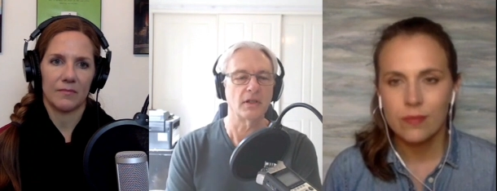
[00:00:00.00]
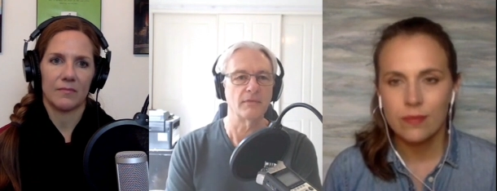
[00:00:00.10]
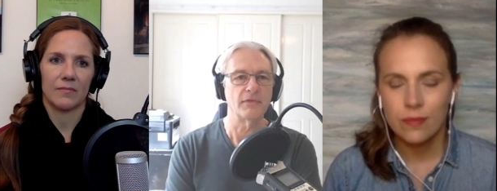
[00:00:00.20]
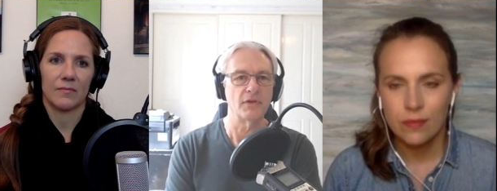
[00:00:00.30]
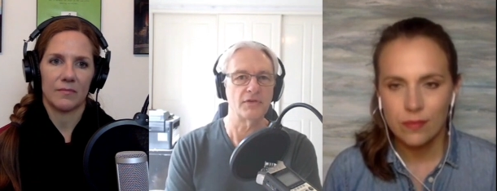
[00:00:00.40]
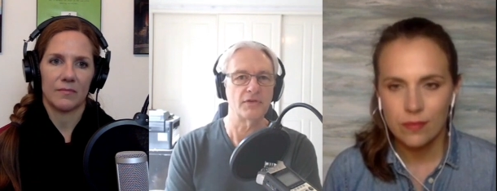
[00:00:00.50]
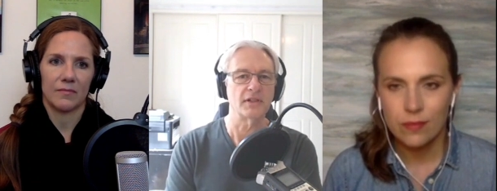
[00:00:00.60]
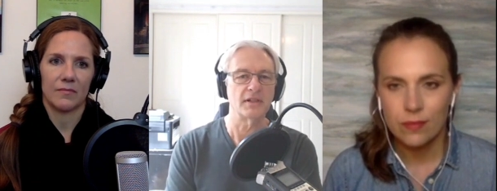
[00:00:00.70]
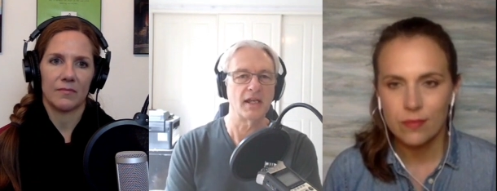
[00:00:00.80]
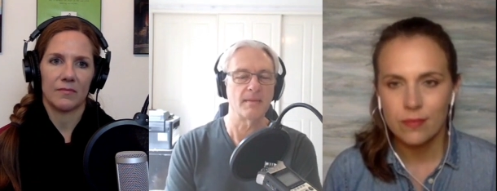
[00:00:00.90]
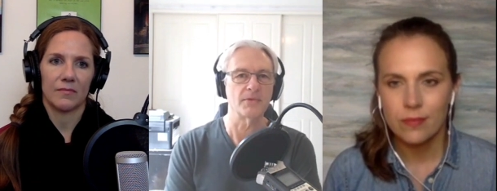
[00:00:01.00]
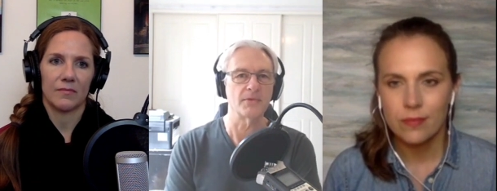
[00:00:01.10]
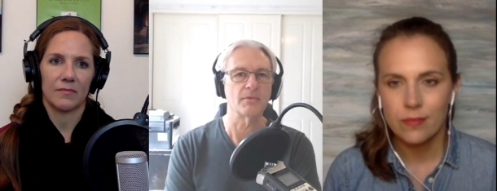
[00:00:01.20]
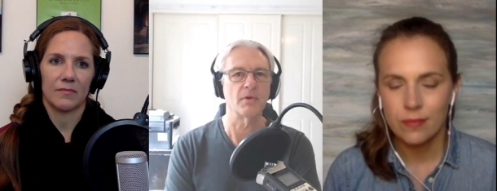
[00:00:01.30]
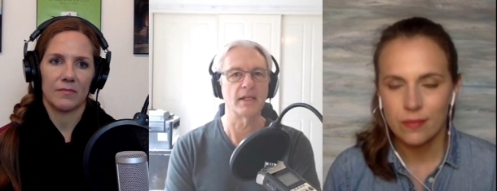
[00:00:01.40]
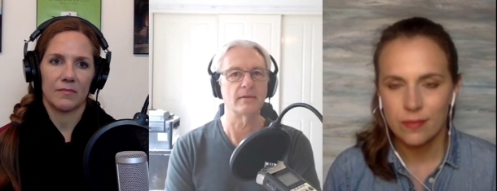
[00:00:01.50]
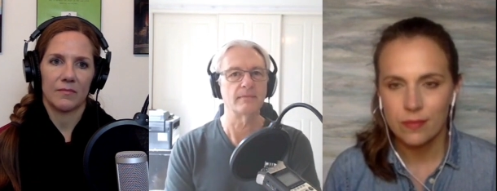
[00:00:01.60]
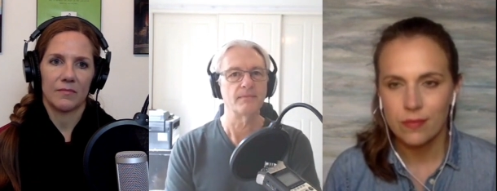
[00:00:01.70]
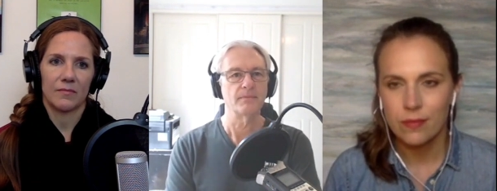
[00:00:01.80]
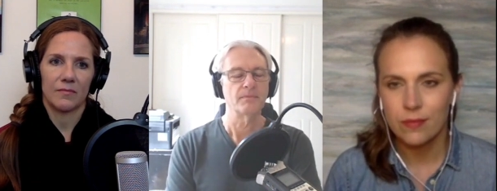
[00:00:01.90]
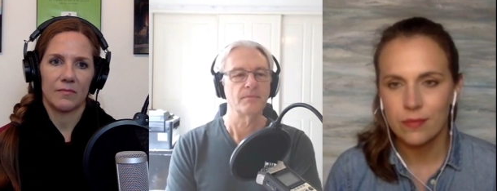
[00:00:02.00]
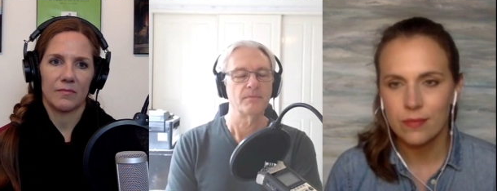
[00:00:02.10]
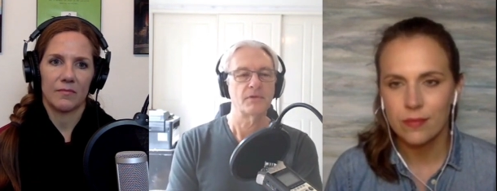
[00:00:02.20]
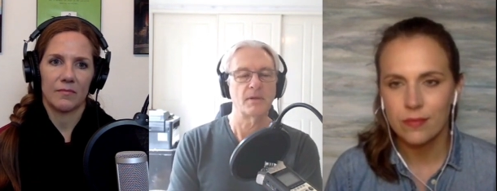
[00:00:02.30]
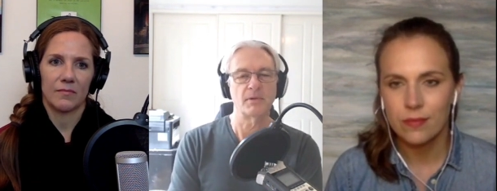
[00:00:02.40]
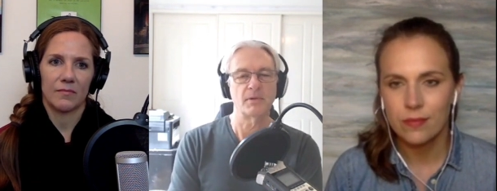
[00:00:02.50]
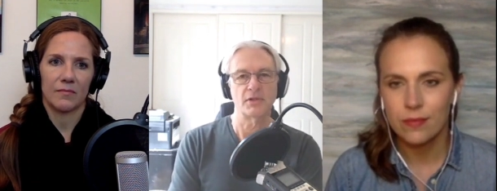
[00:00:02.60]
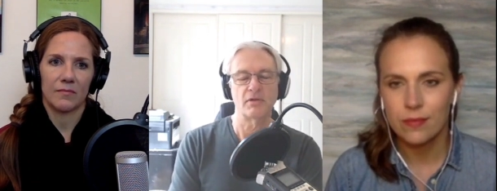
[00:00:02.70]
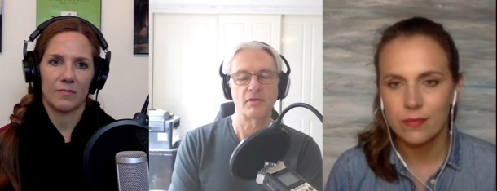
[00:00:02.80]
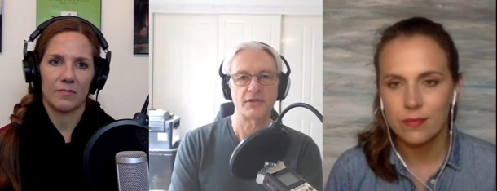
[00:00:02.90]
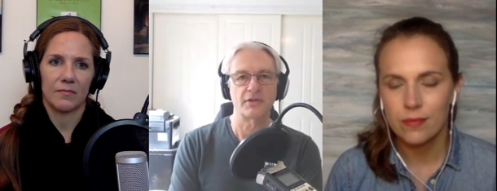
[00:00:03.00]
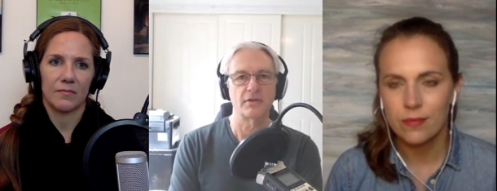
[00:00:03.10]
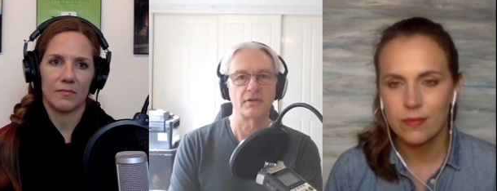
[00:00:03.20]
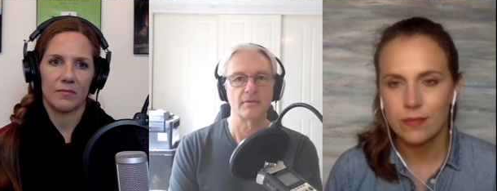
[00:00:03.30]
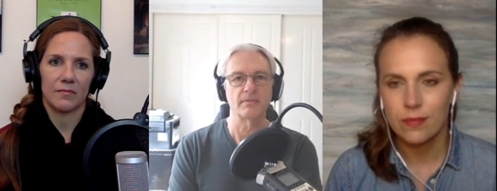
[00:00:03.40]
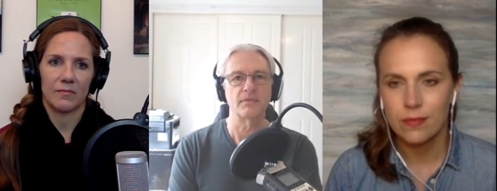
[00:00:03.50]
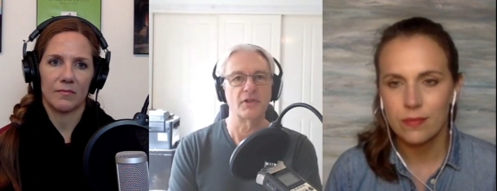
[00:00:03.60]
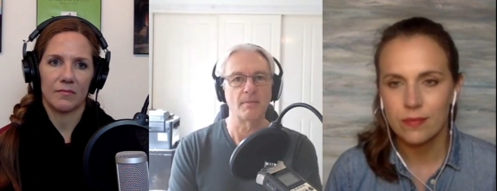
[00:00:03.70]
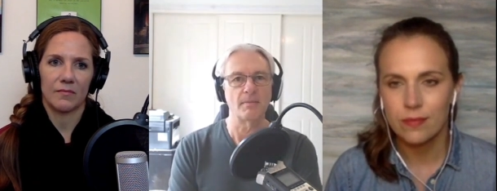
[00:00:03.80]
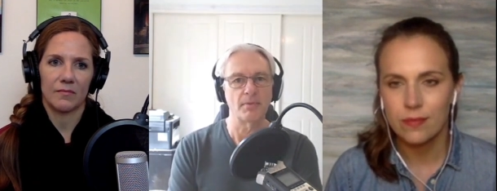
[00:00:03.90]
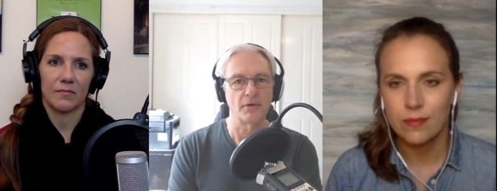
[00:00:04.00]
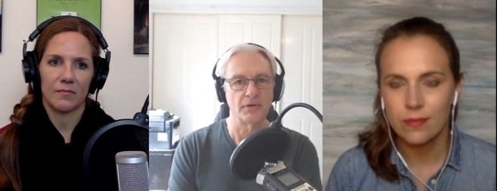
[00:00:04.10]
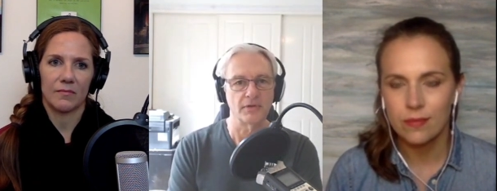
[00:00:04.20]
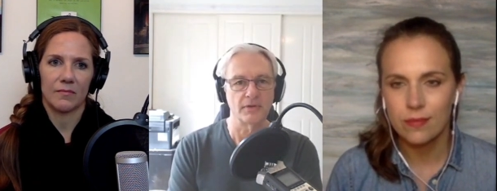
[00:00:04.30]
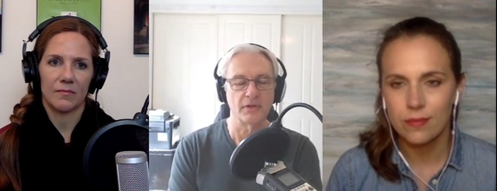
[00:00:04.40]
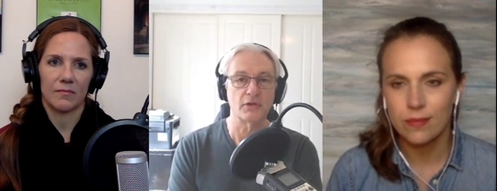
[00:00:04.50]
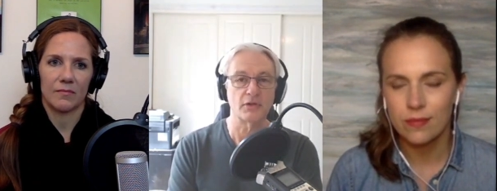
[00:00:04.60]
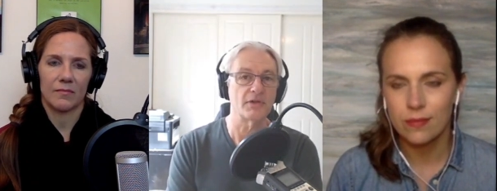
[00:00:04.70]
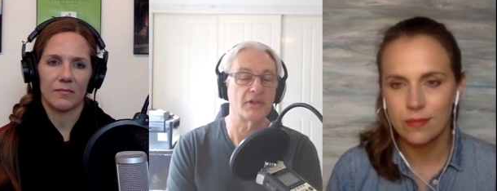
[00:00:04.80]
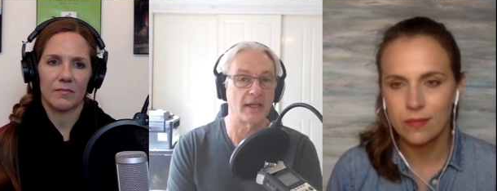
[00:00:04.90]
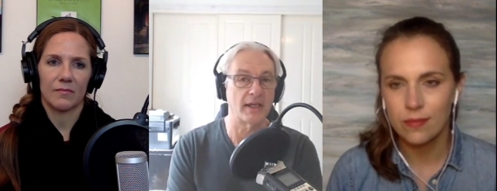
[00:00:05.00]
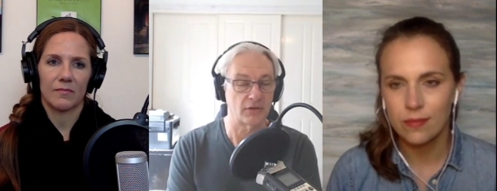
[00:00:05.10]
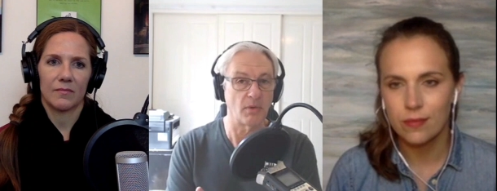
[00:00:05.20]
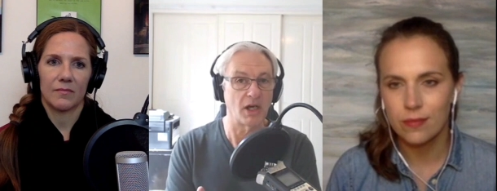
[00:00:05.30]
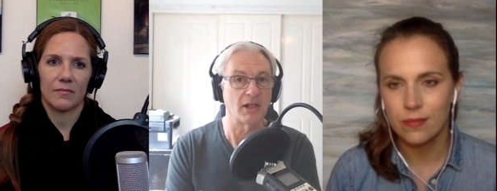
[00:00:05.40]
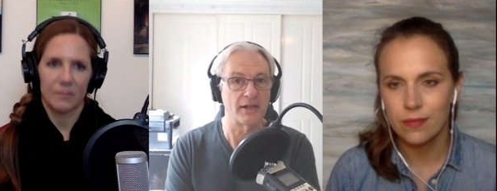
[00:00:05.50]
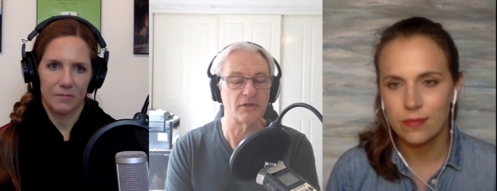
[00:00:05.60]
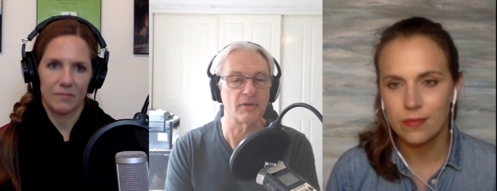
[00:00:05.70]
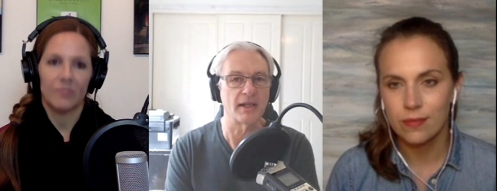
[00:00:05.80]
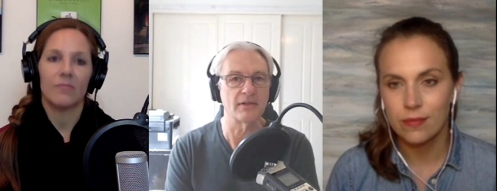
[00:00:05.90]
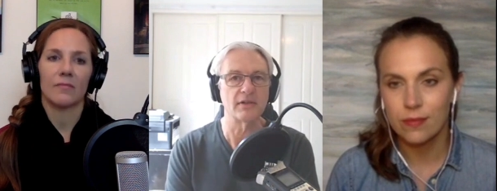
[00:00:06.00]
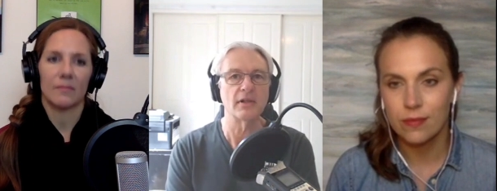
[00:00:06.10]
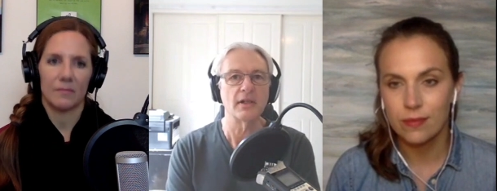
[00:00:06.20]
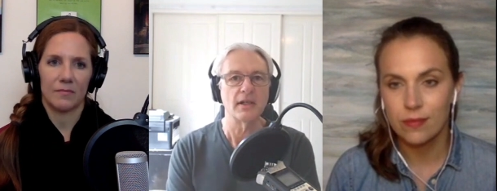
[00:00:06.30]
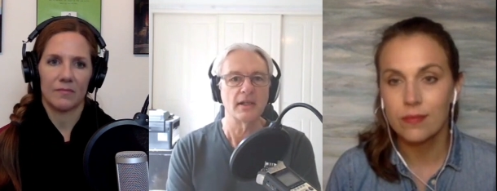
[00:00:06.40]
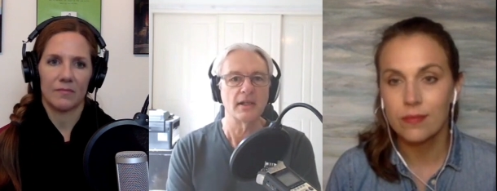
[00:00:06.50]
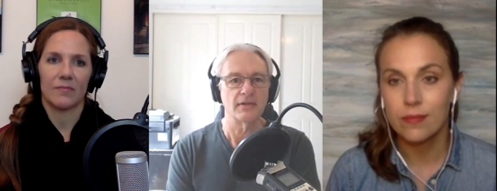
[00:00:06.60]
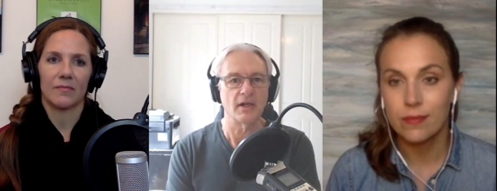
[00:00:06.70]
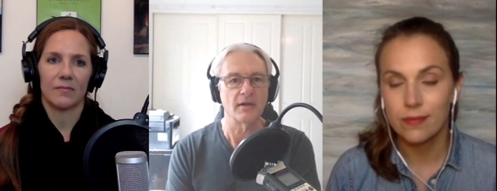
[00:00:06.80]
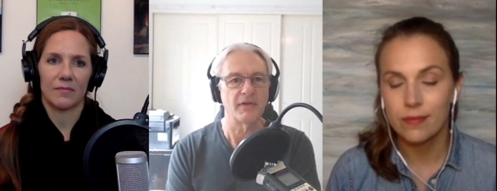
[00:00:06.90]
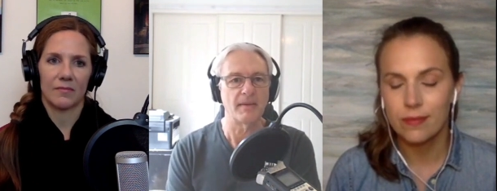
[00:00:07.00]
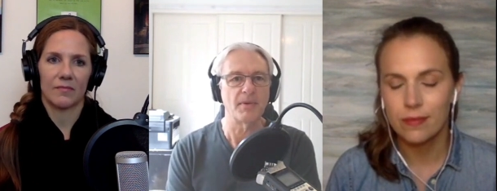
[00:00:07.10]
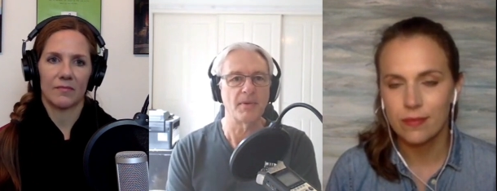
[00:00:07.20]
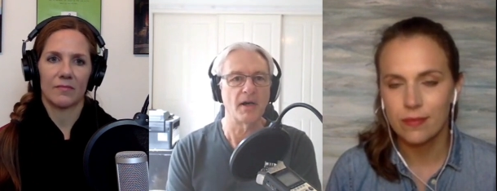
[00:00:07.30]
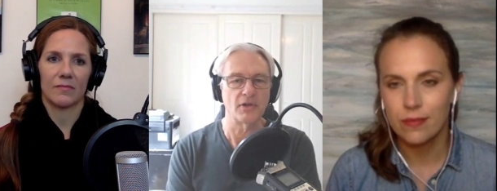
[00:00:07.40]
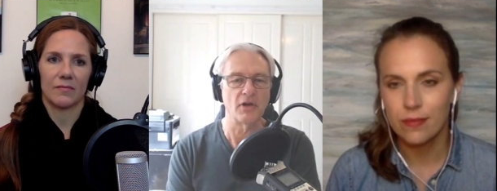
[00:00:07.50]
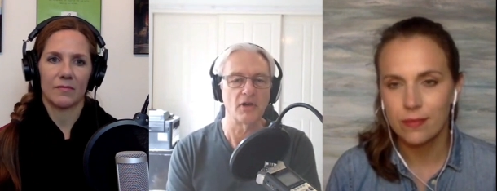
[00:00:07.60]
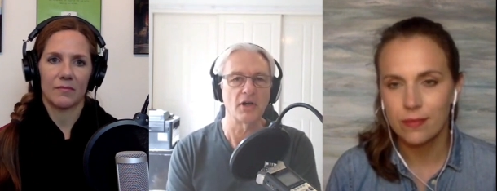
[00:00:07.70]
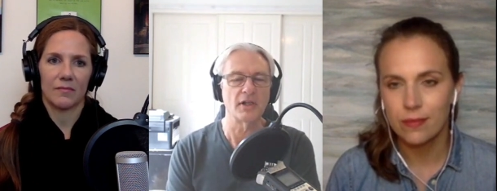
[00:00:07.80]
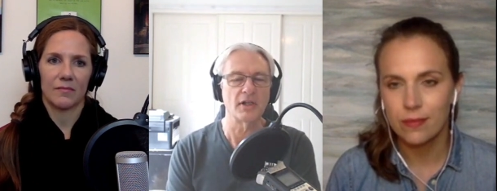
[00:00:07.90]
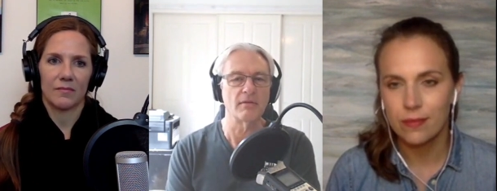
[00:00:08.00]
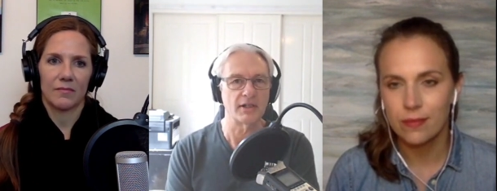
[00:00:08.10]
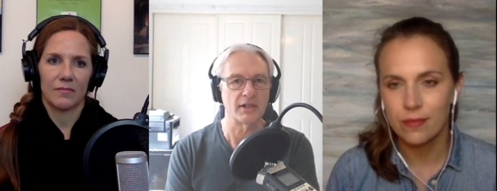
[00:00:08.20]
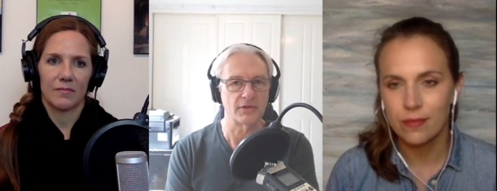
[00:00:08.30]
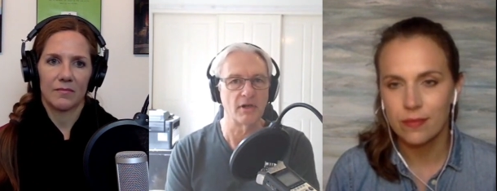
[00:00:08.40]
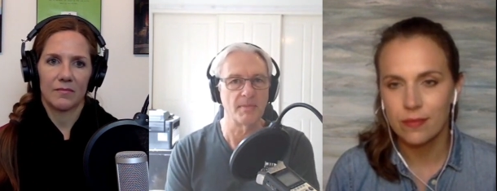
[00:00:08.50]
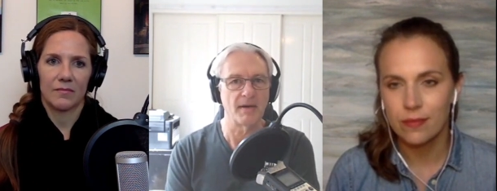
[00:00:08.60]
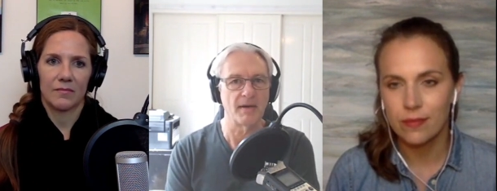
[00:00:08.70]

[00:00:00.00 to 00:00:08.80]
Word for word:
Speaker 1: the confusion comes when somebody tries to jump on say a Twilight trend. So, vampires are hot, I'll write a story